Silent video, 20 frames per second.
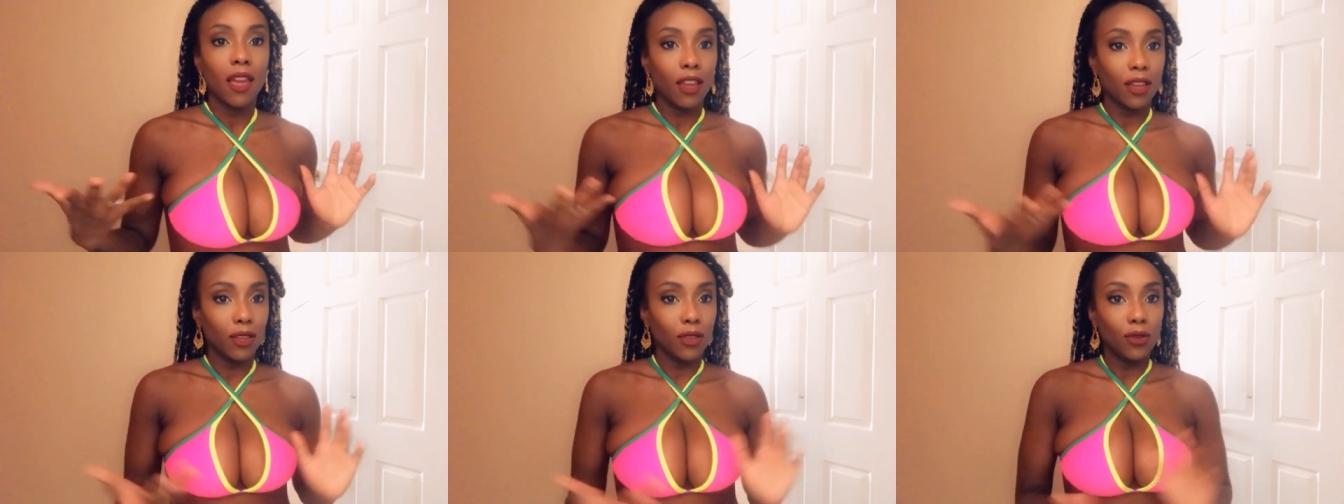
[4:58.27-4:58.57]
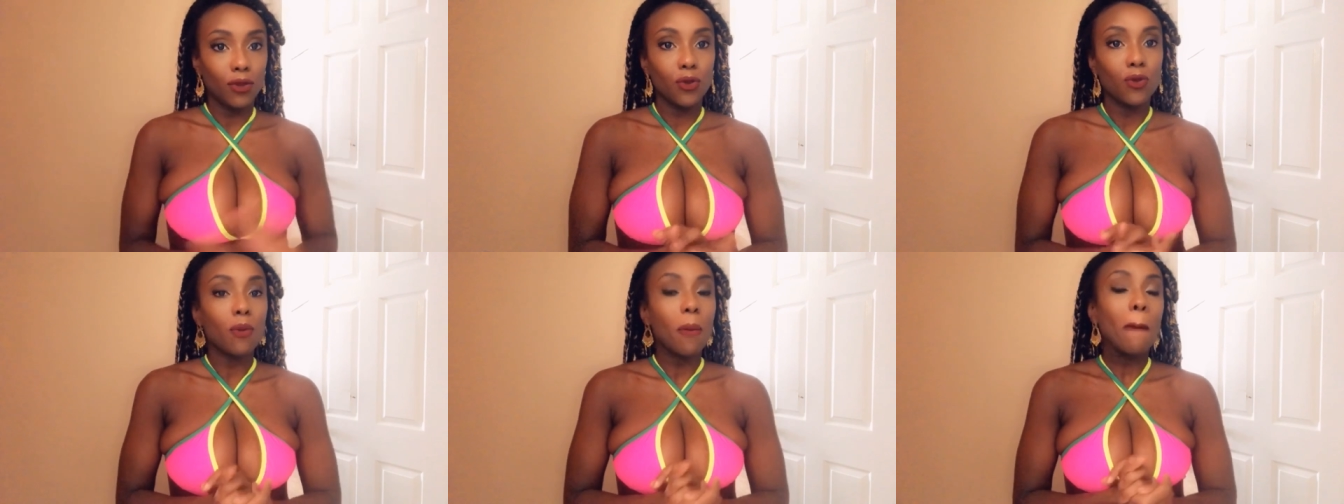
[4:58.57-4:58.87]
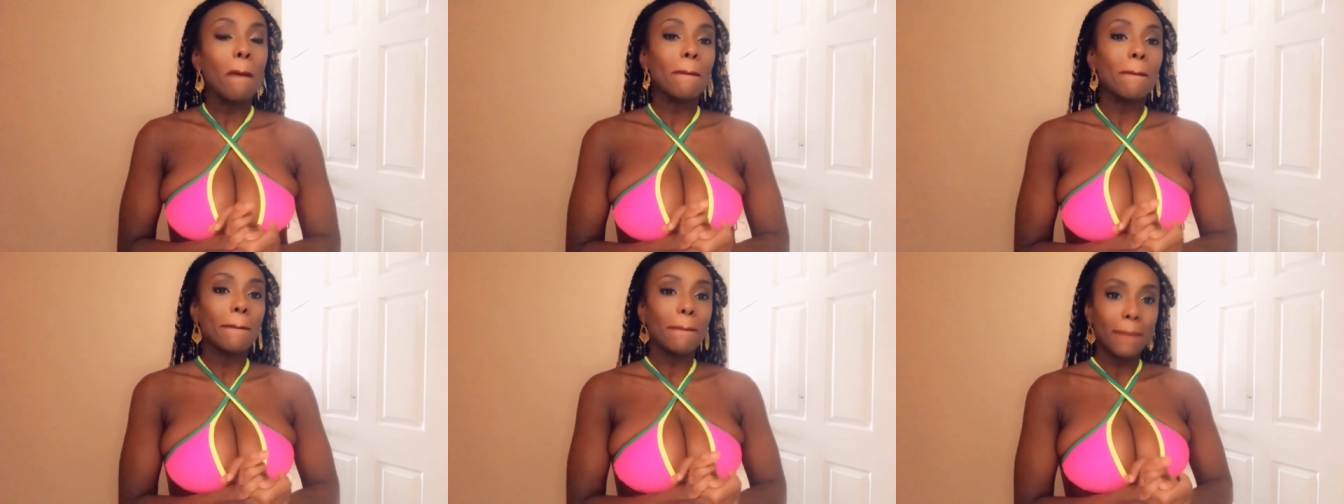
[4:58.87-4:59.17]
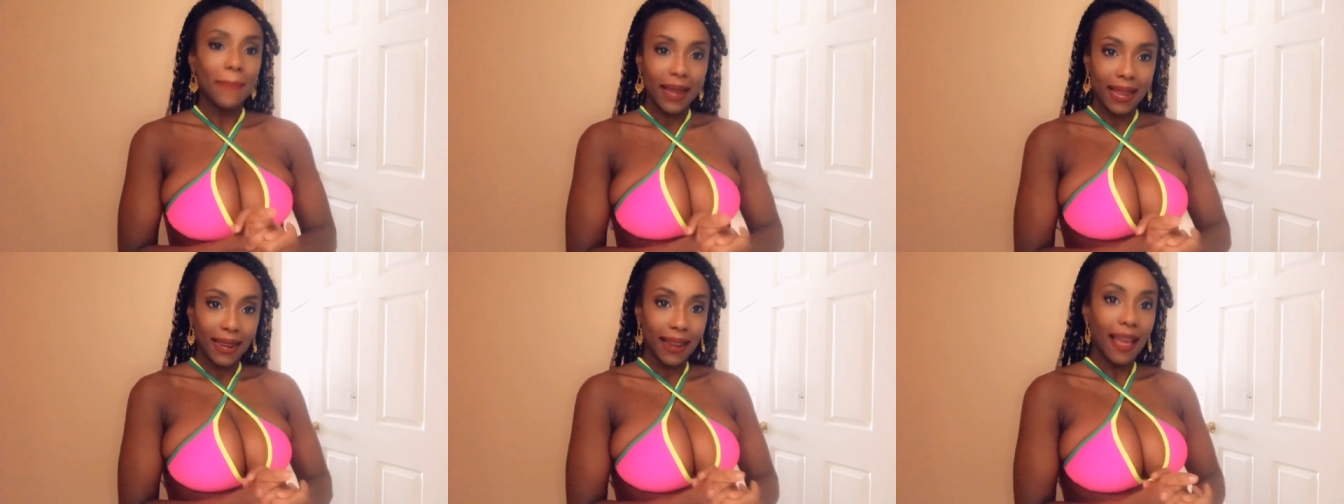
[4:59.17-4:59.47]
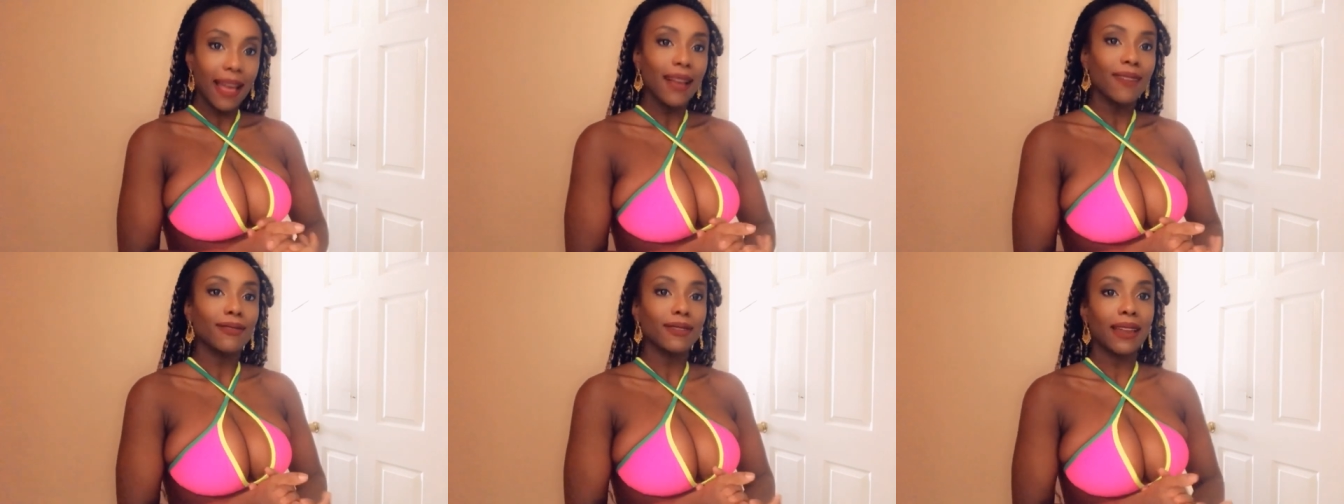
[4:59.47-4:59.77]
you might
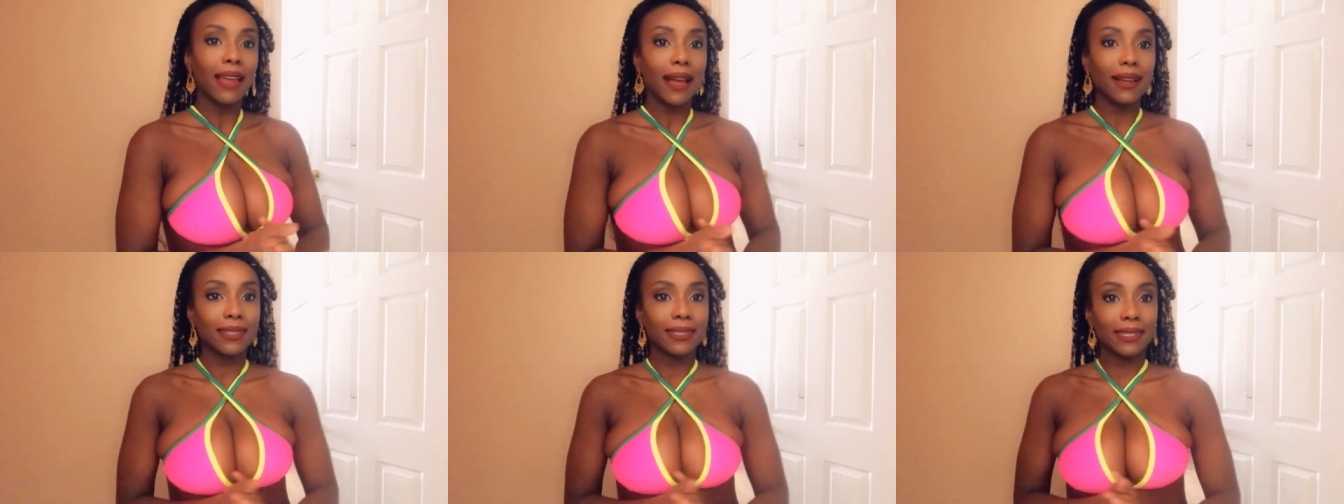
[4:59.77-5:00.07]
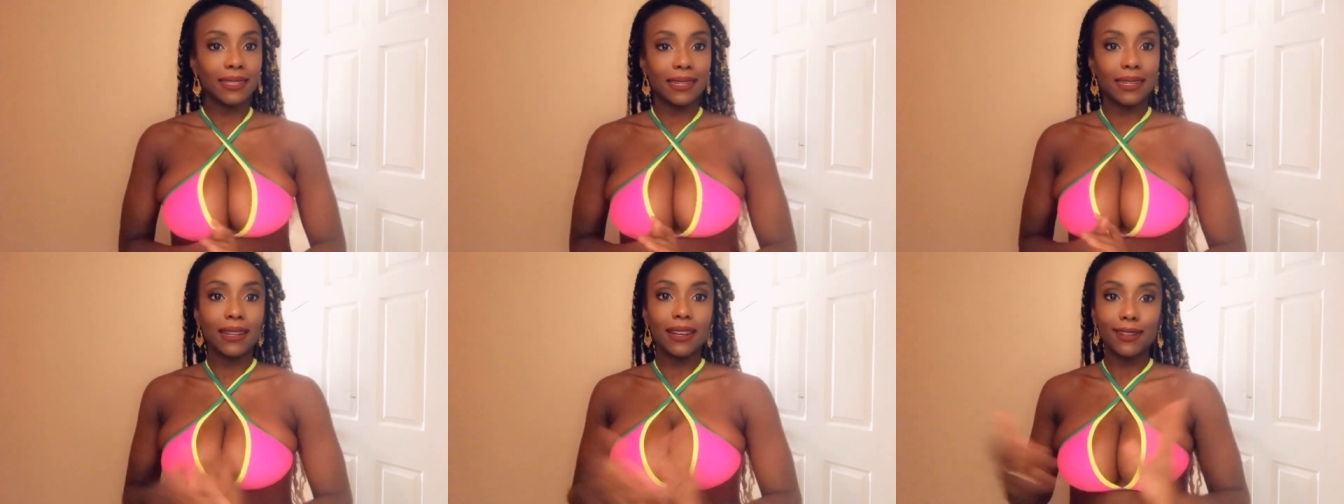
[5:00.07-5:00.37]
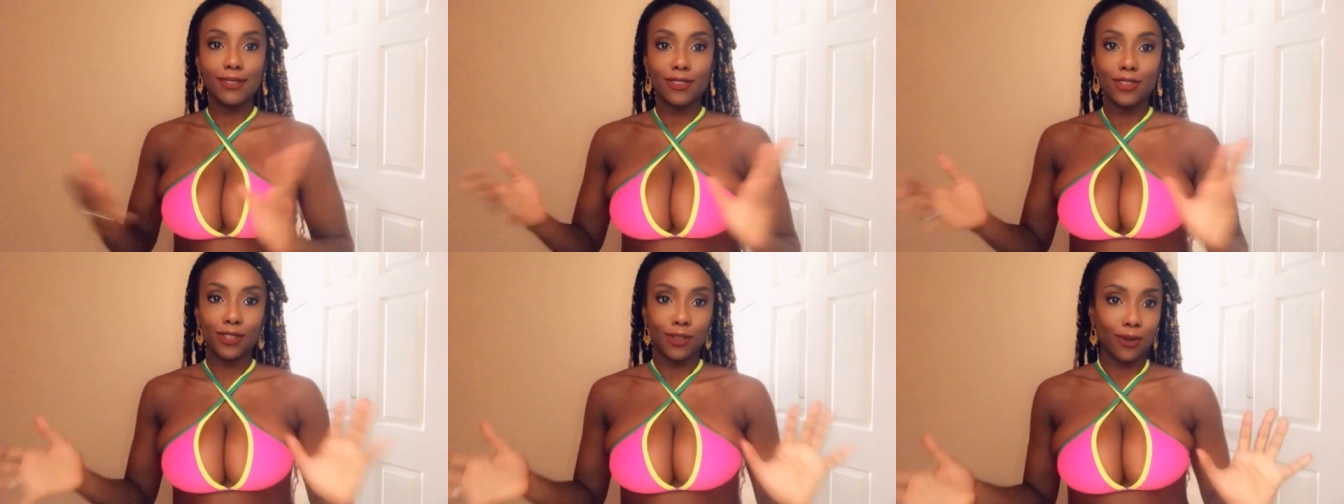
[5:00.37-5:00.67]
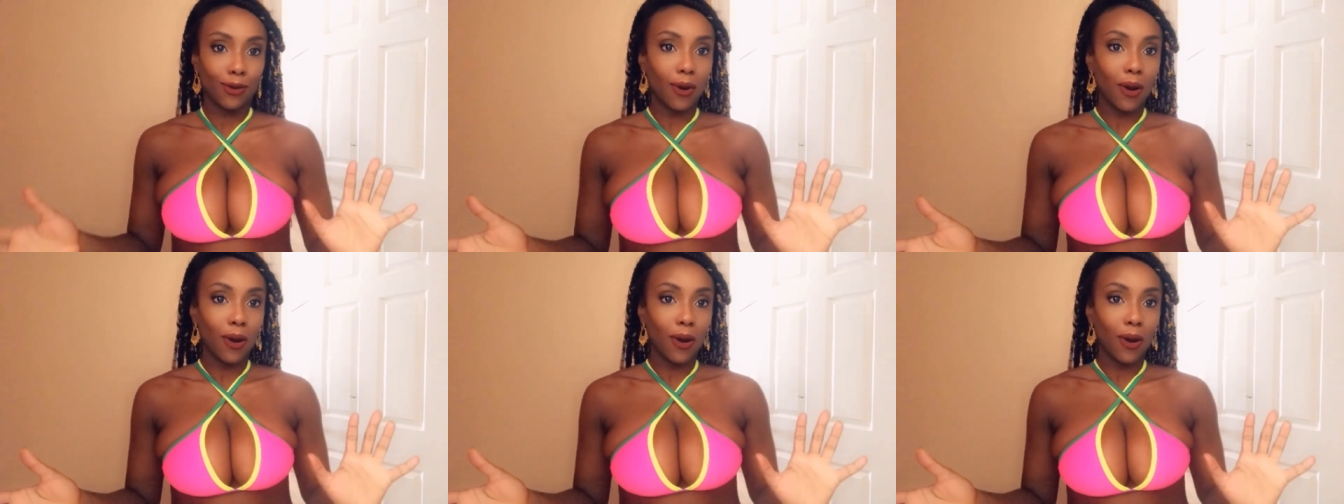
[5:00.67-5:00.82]
have an accident and show